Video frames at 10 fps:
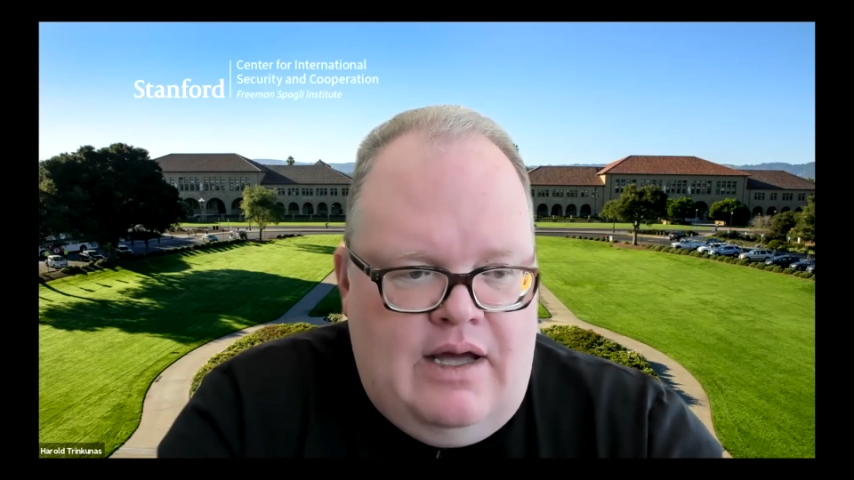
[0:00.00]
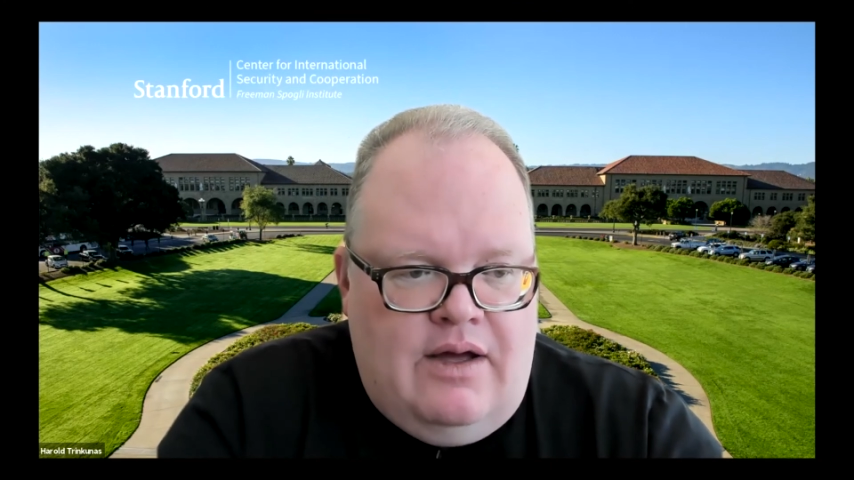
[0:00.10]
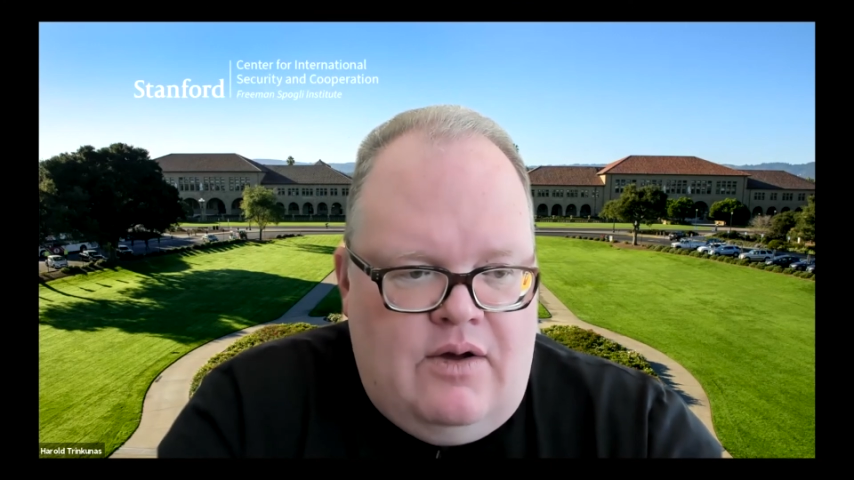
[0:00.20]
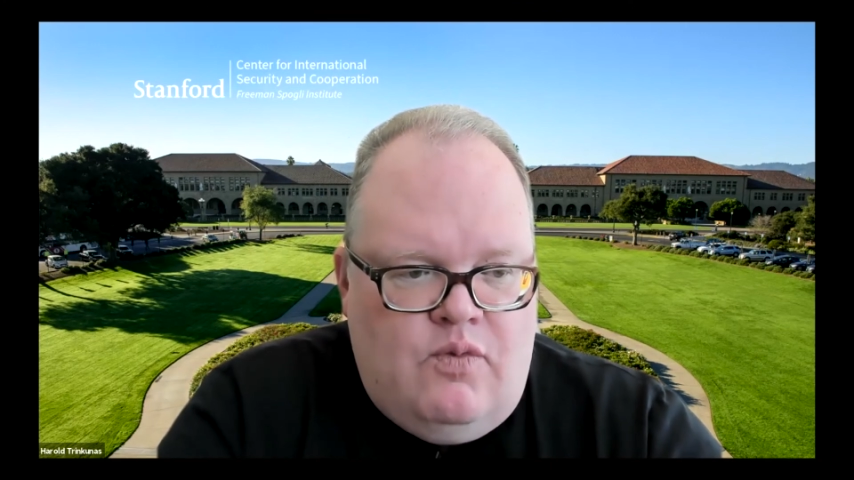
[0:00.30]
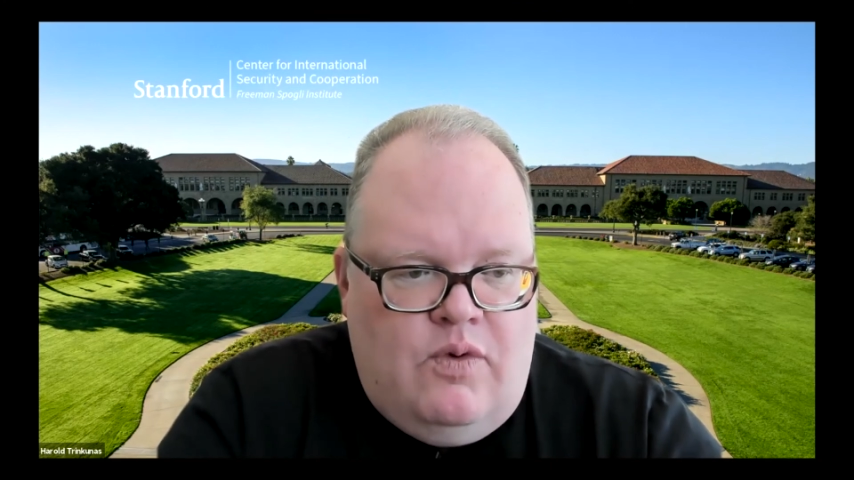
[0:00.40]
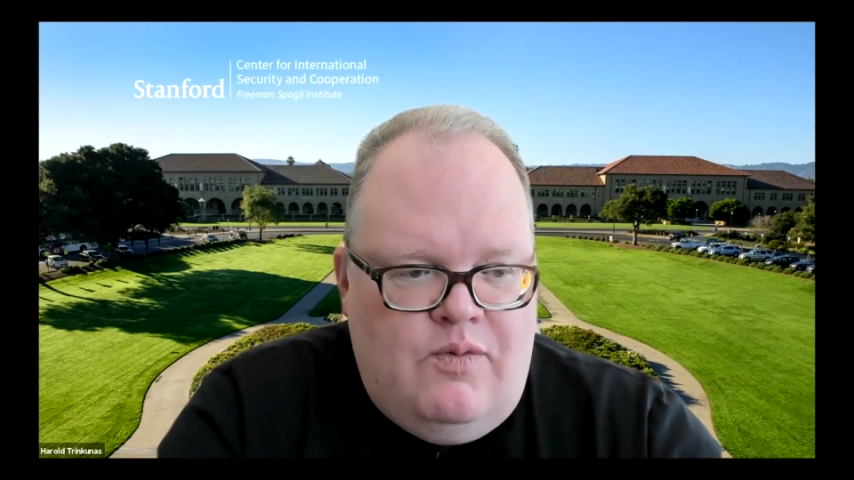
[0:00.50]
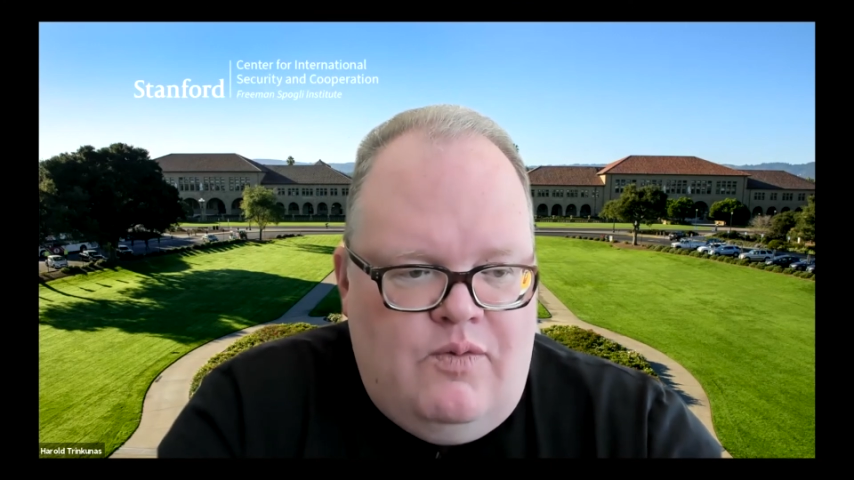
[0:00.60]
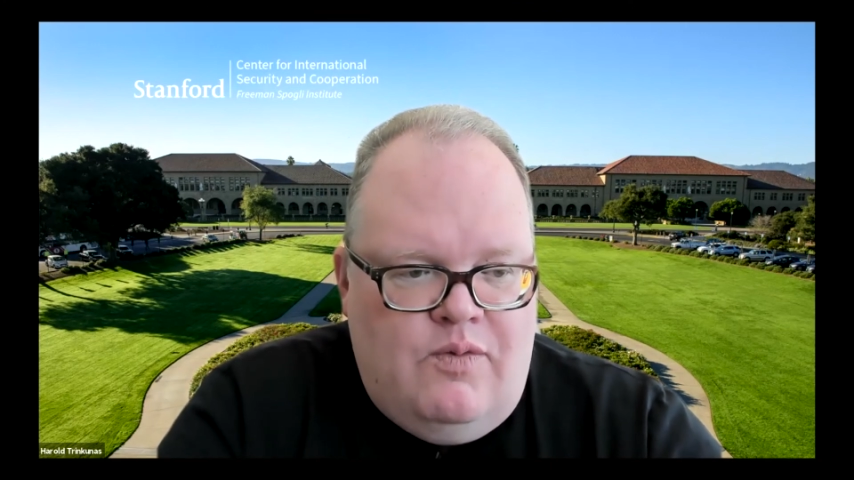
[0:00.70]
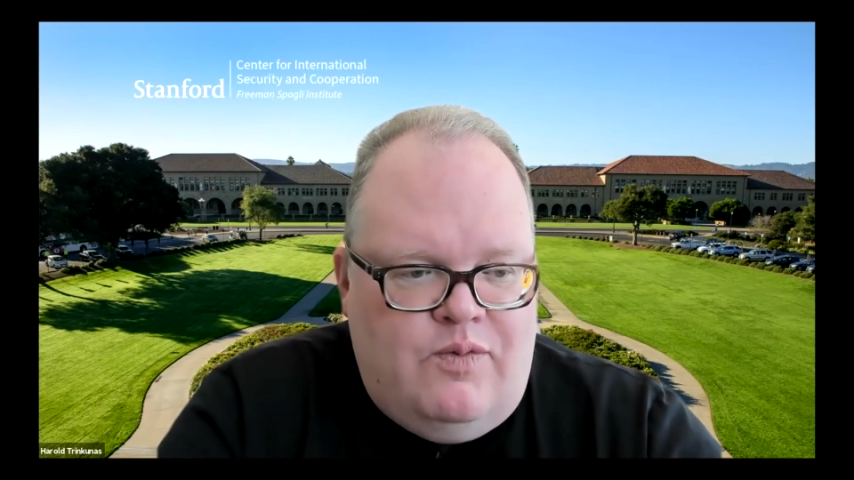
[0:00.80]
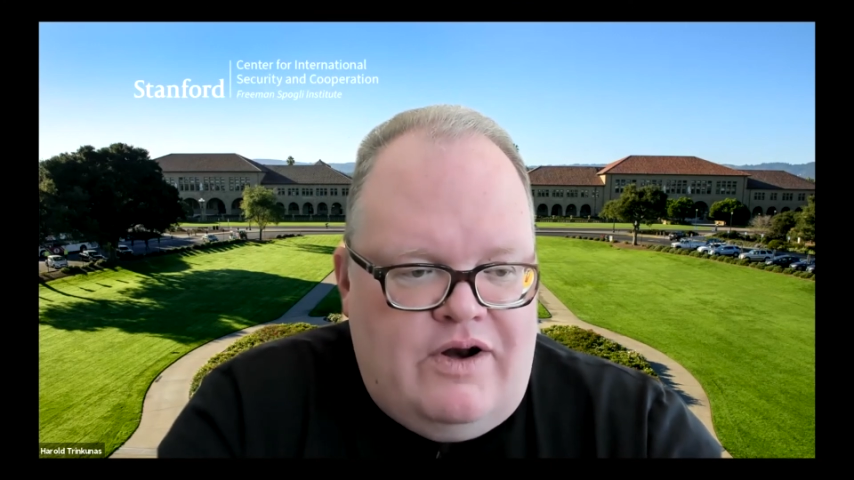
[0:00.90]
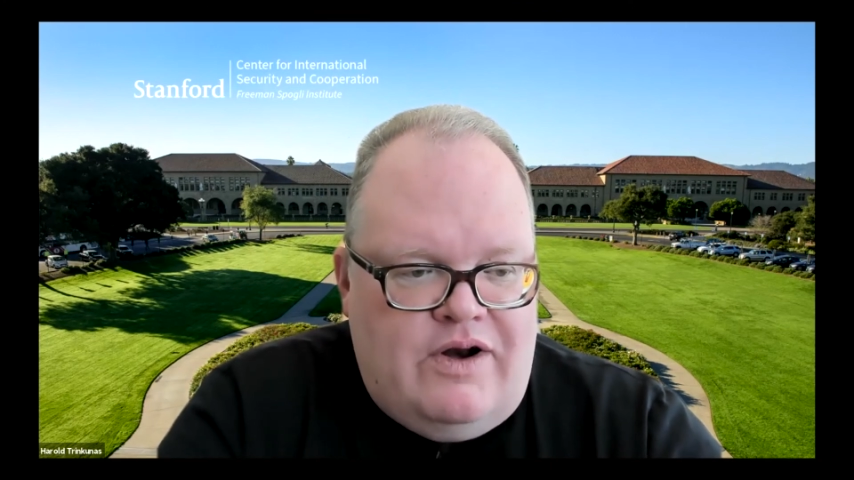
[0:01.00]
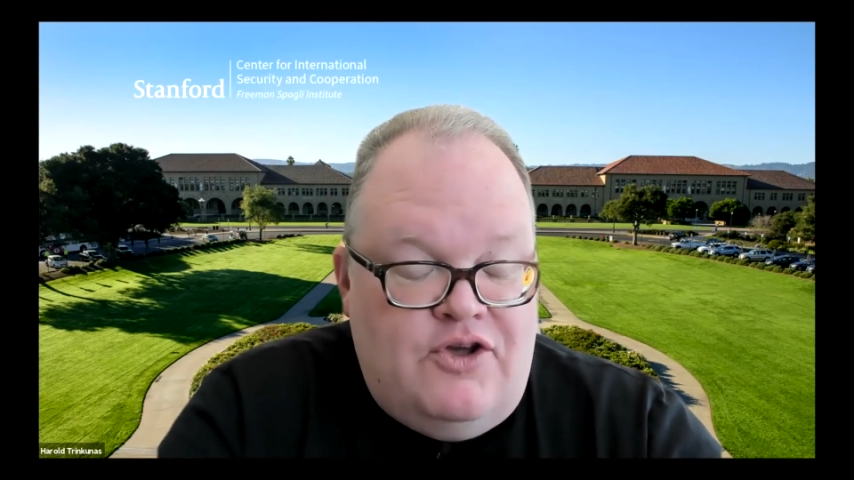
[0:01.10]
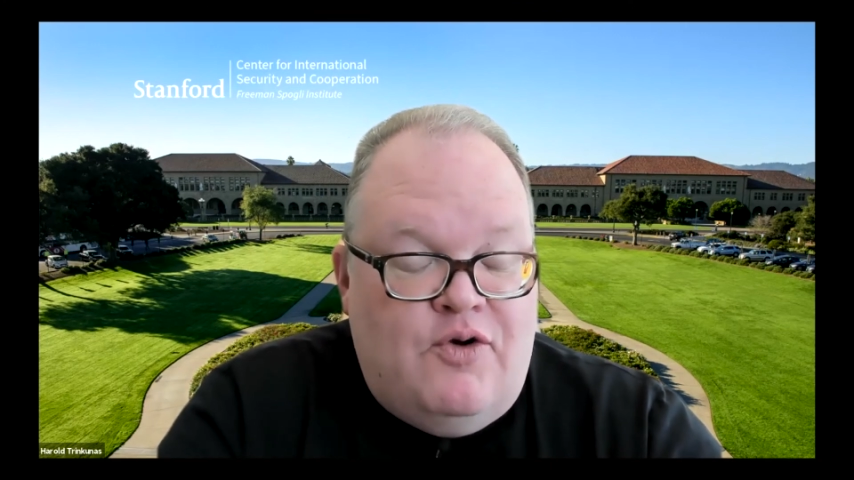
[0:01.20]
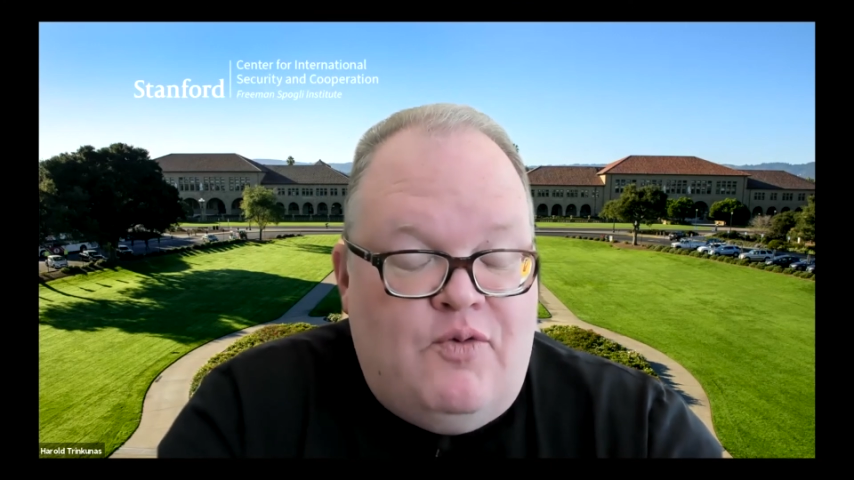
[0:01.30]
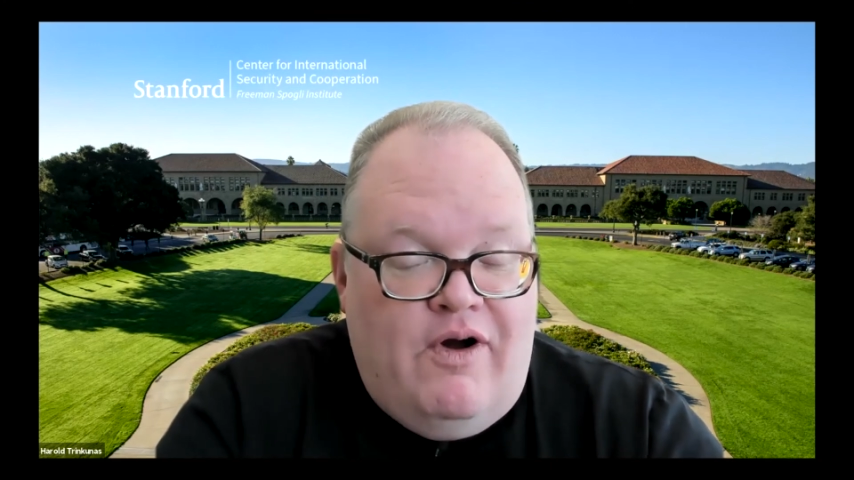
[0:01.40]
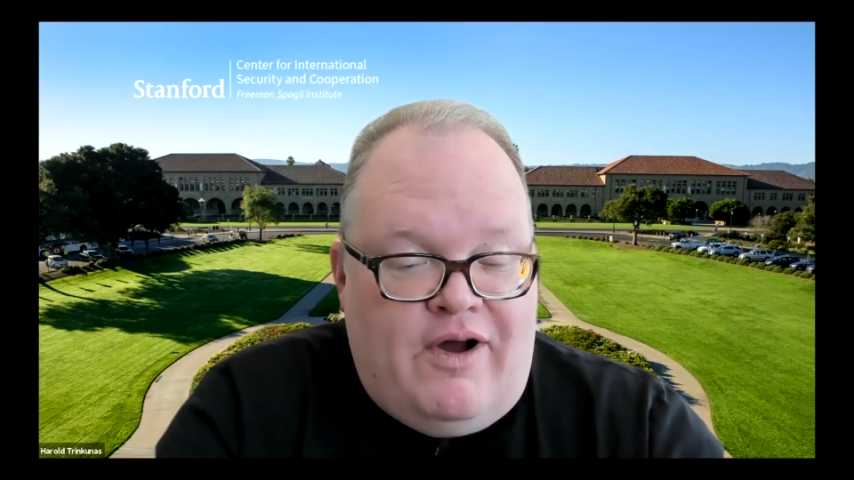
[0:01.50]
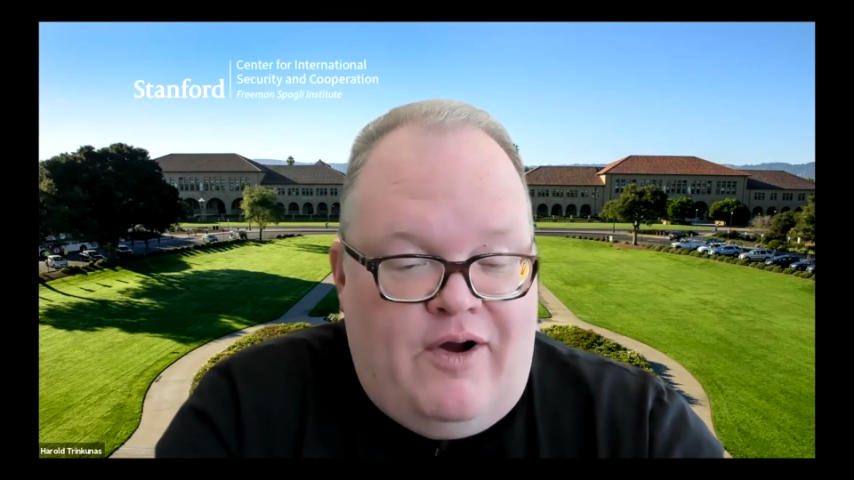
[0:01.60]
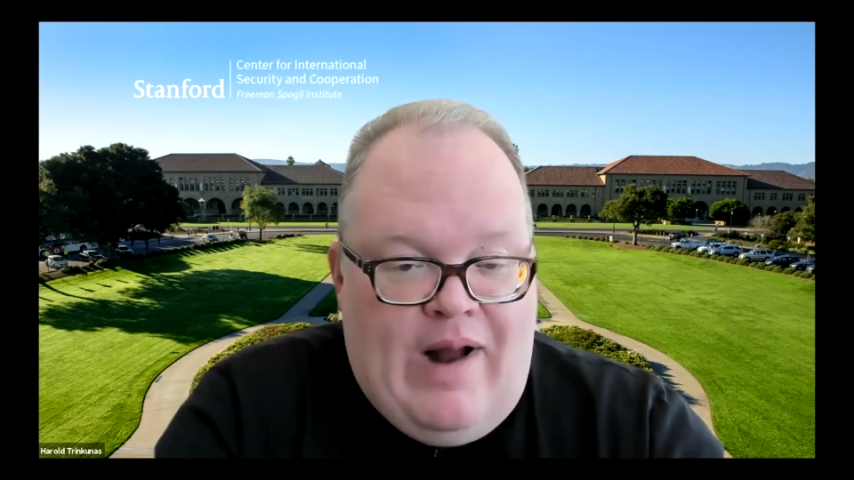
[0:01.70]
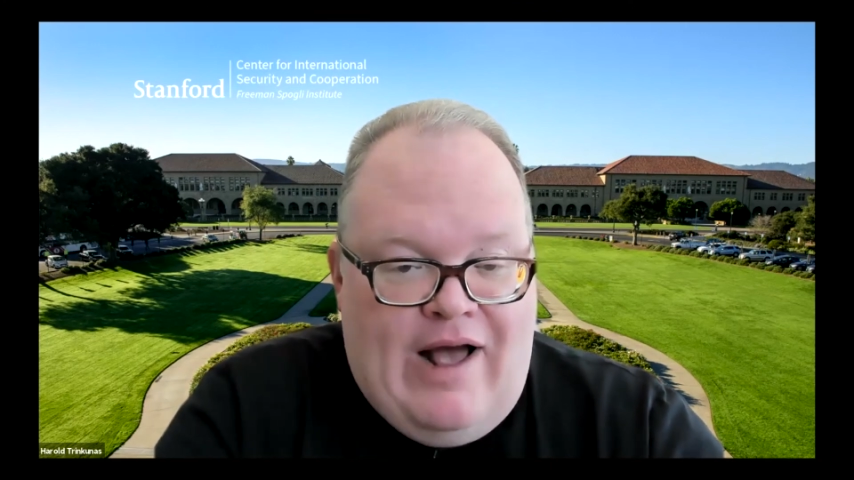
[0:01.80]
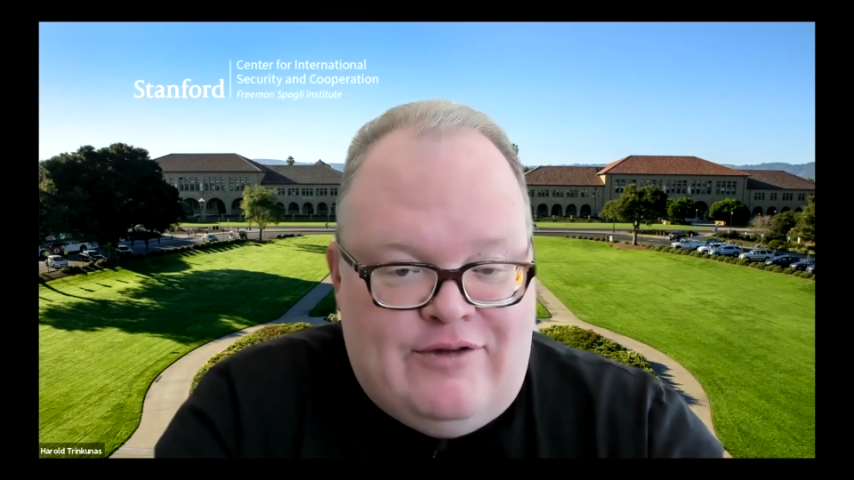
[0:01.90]
what are your
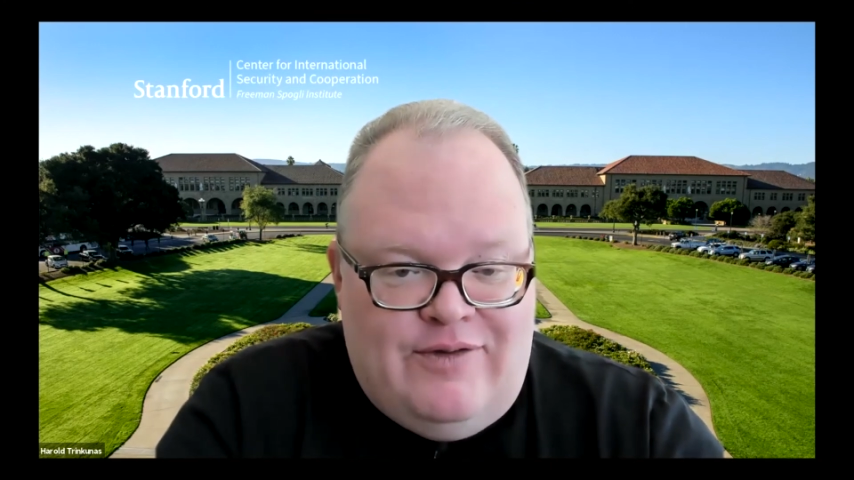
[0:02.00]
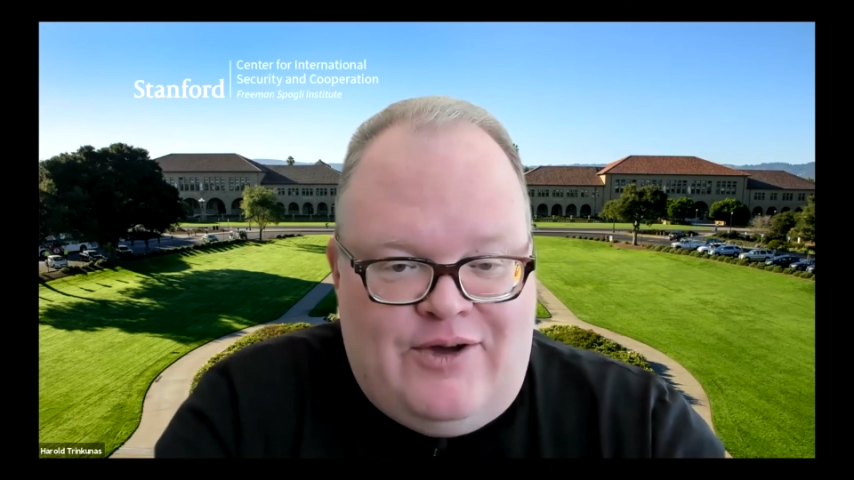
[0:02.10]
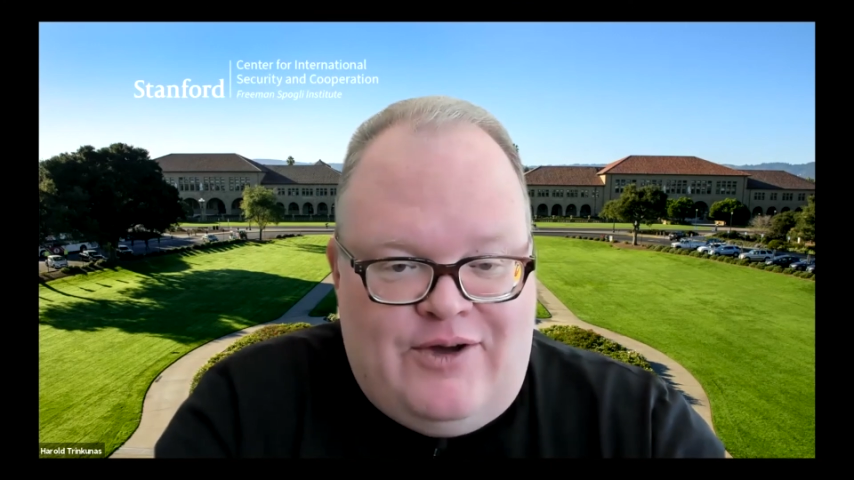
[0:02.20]
workarounds for the